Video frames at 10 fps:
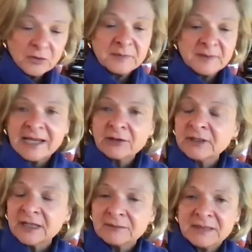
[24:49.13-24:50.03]
been angry
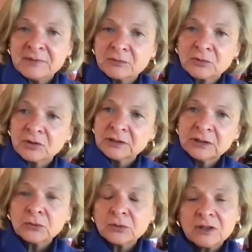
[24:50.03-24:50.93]
at, maybe wrongly,
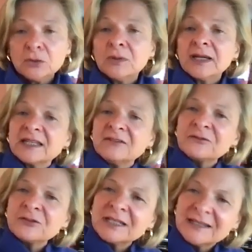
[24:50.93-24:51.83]
or who I can
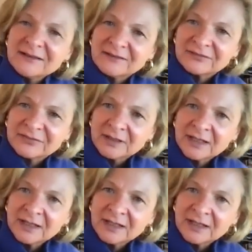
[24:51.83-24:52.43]
forgive.